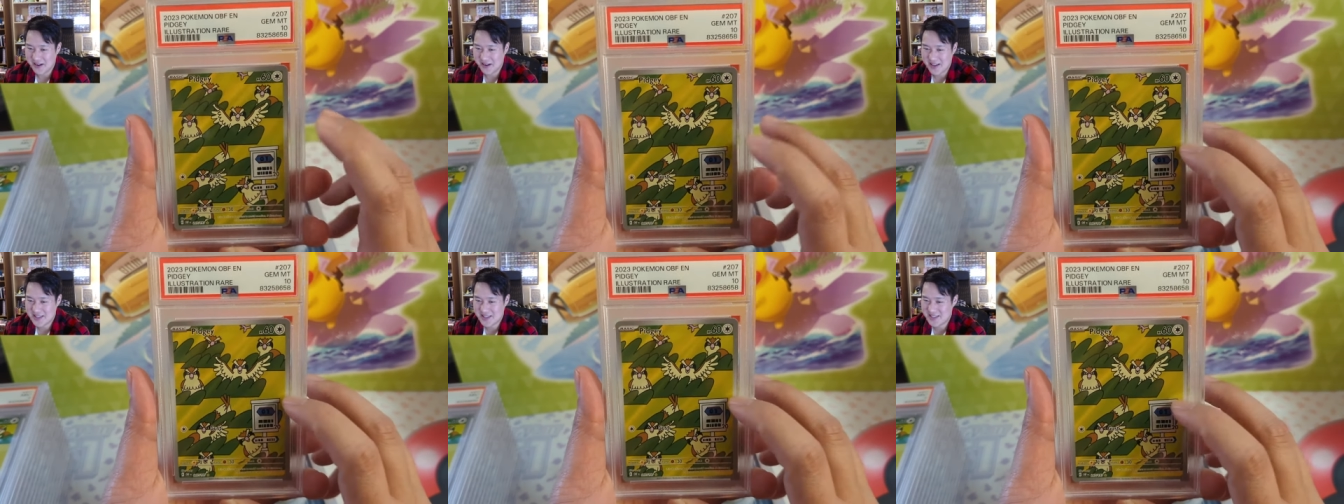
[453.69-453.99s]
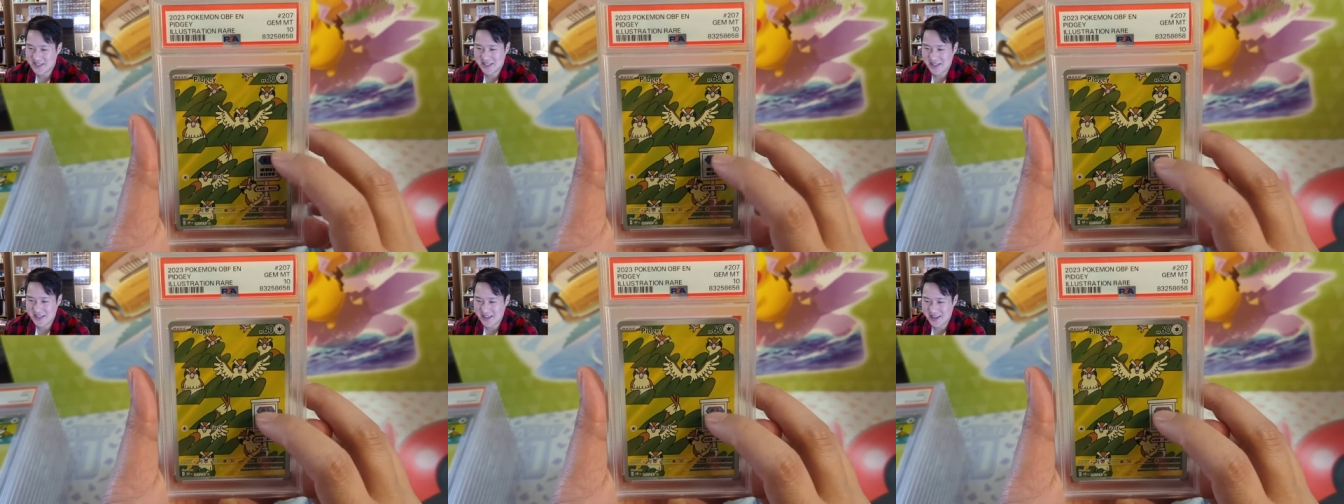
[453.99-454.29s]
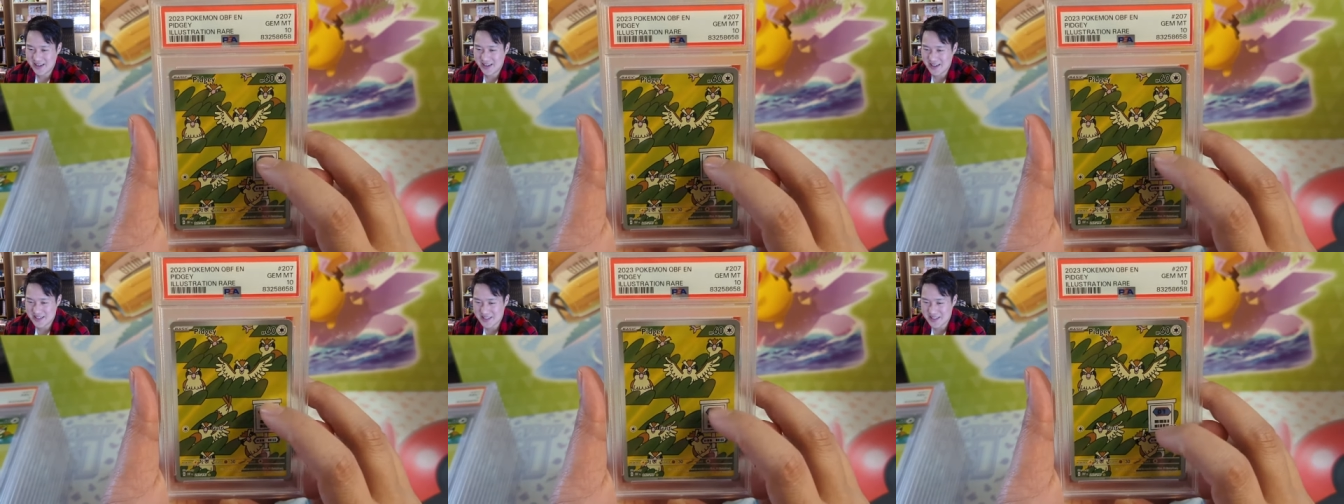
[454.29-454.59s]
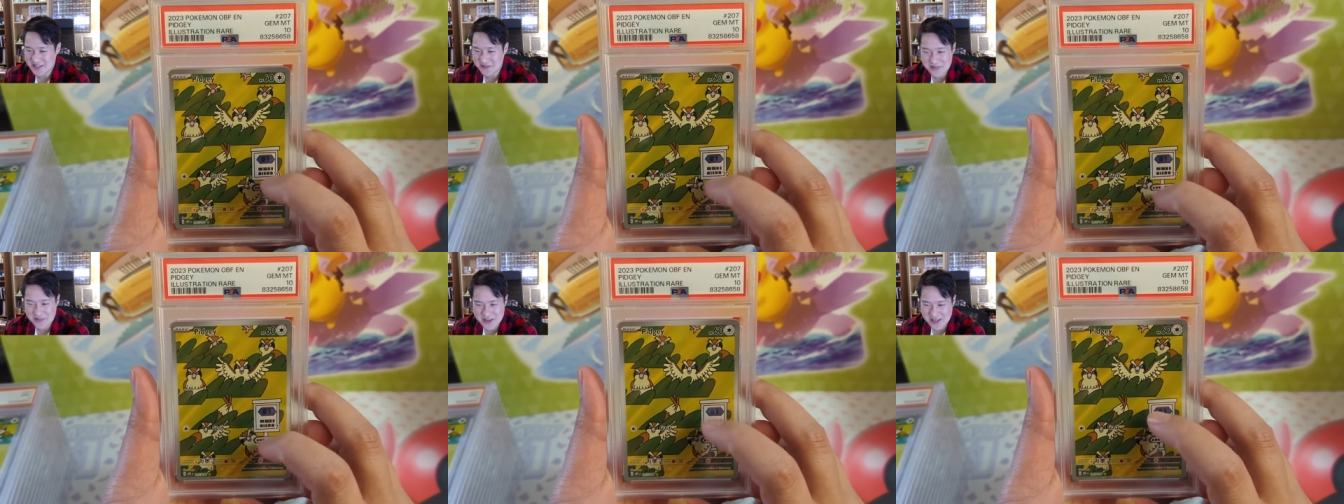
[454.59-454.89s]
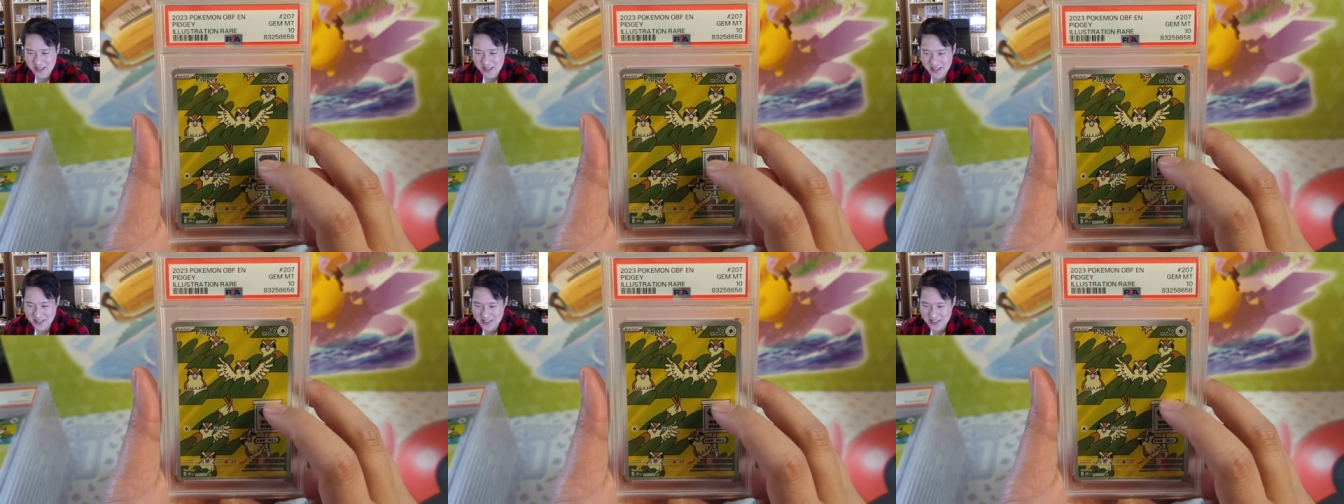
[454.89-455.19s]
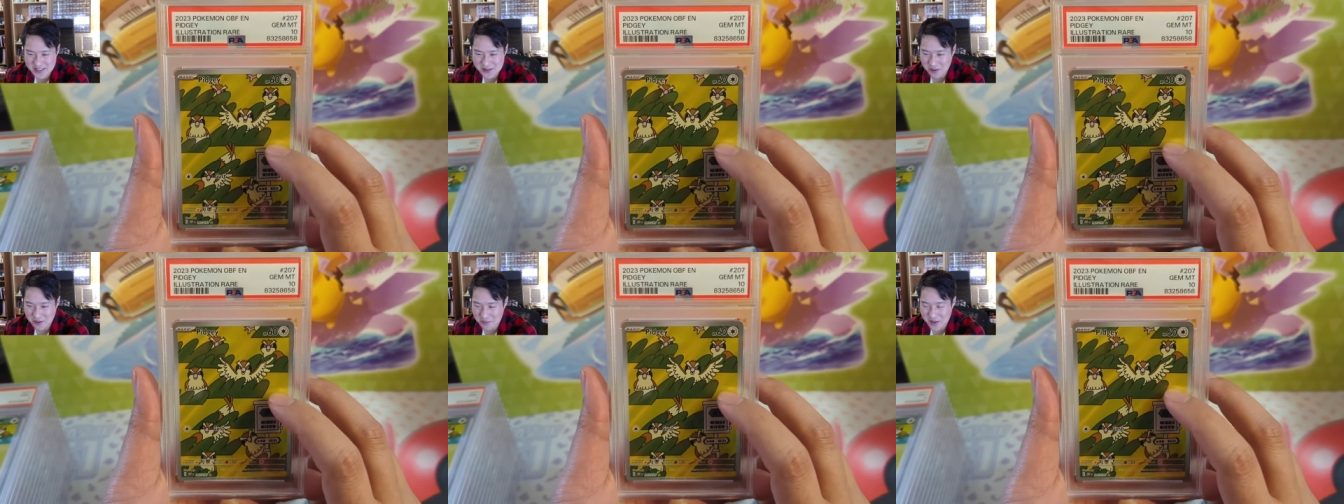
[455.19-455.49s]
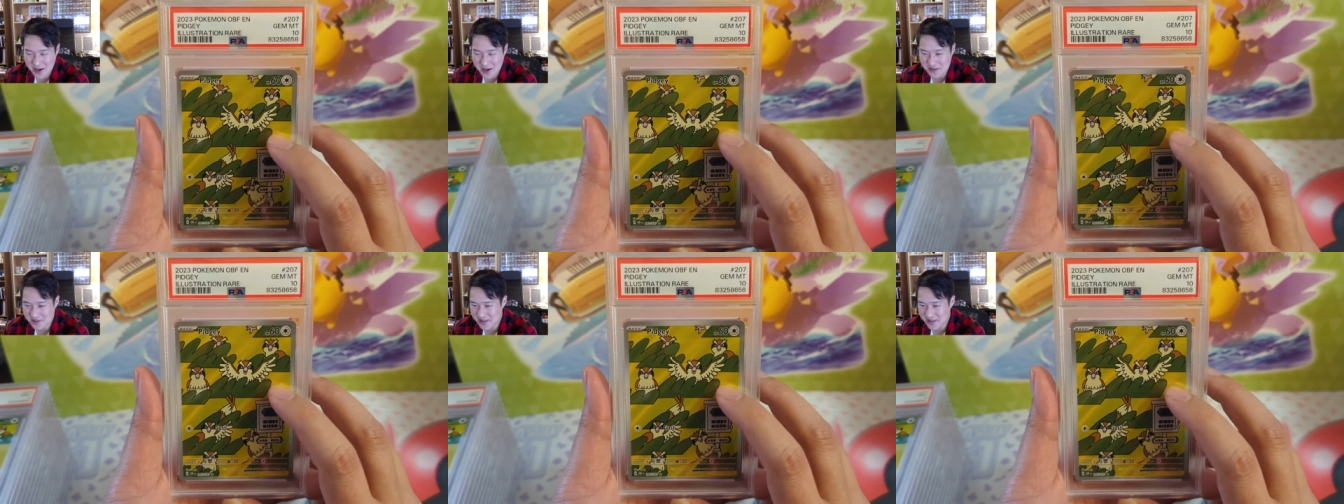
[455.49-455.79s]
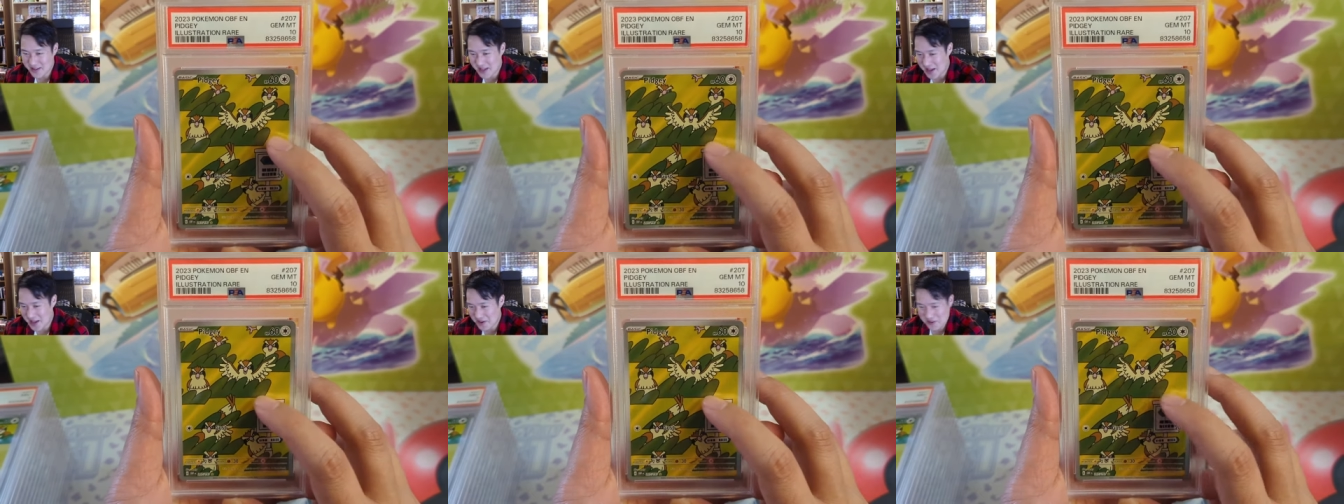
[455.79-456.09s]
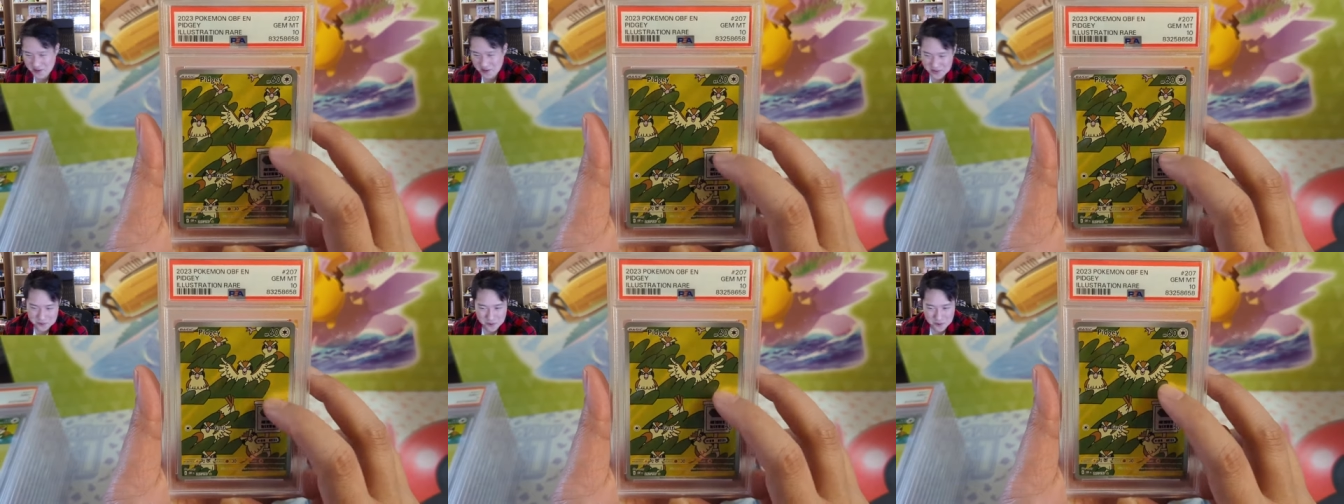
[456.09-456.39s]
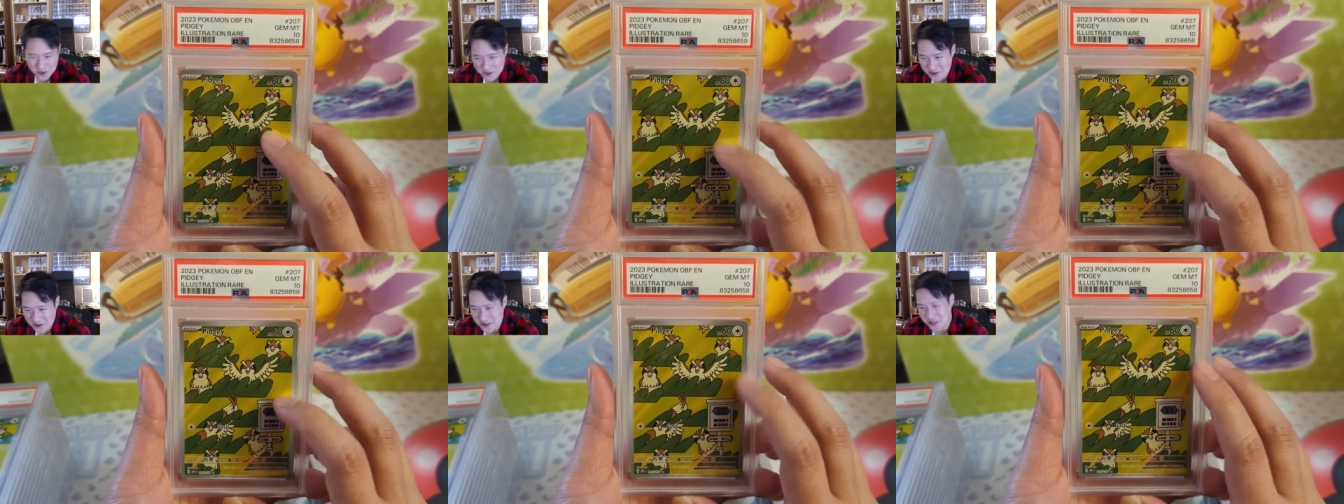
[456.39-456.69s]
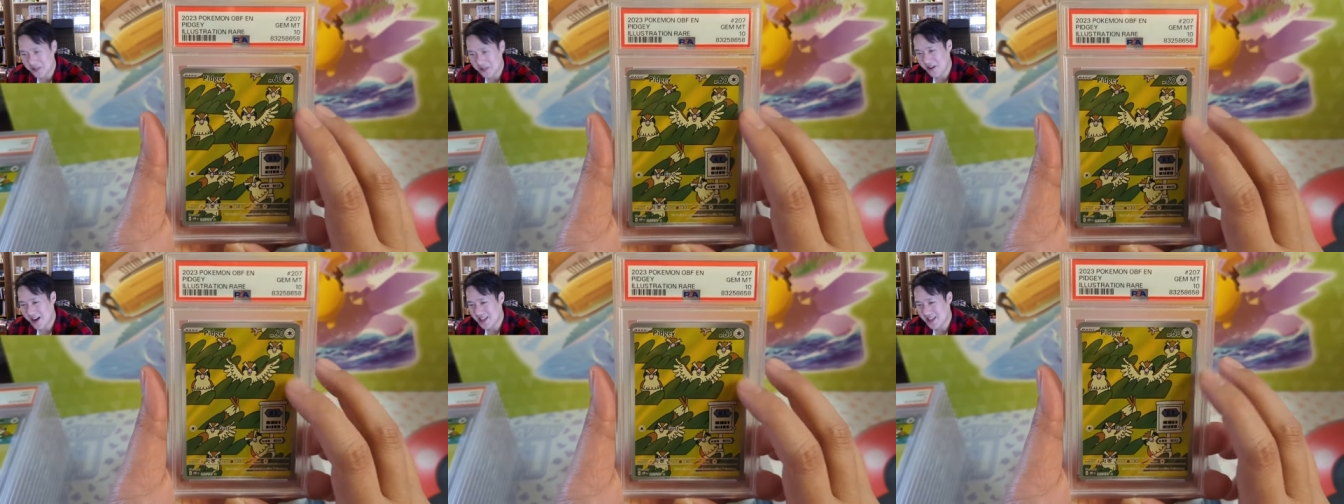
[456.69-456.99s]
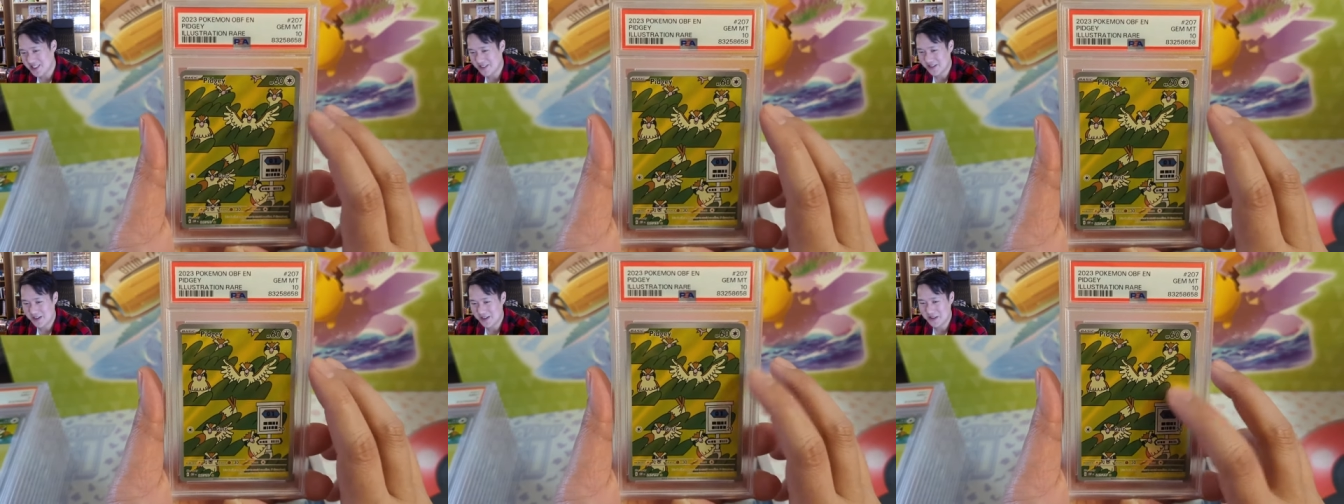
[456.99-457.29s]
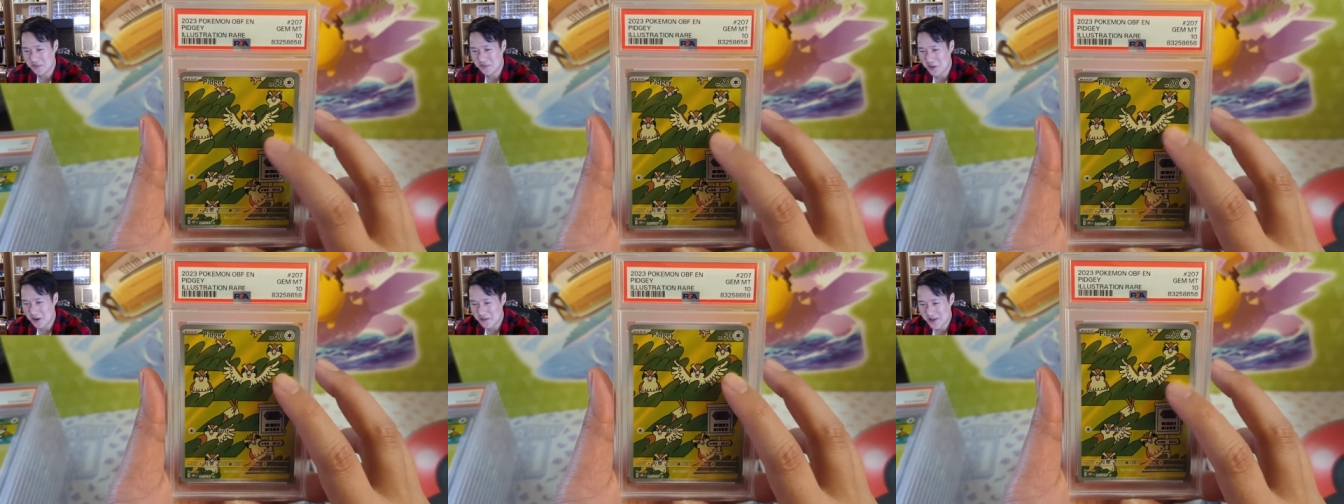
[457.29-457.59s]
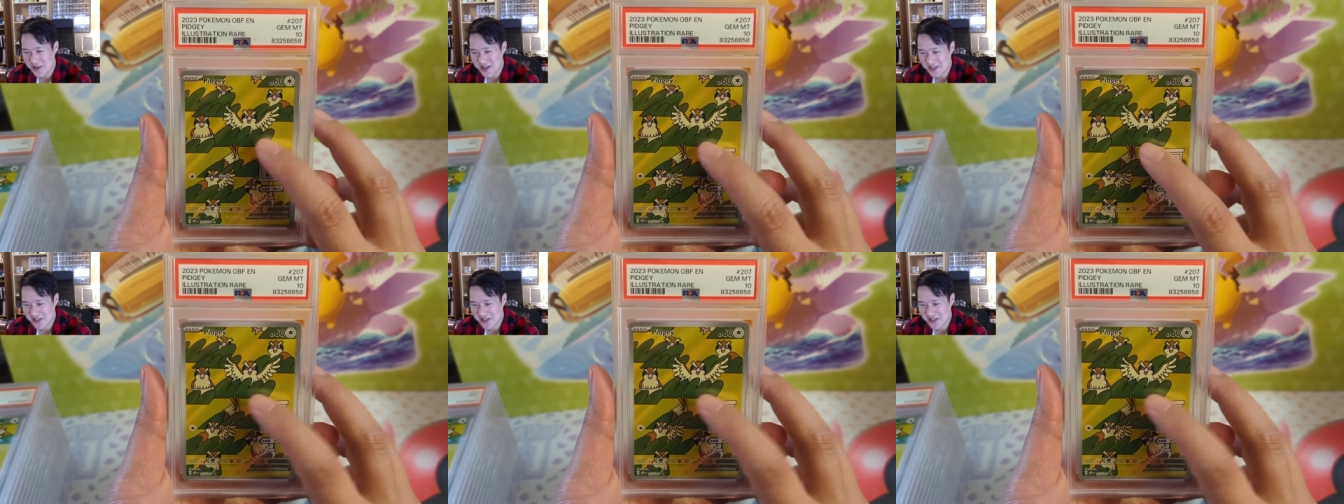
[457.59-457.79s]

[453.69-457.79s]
It's it just feels it just reminds me of the game you have to walk through the grass and run to Pokemon.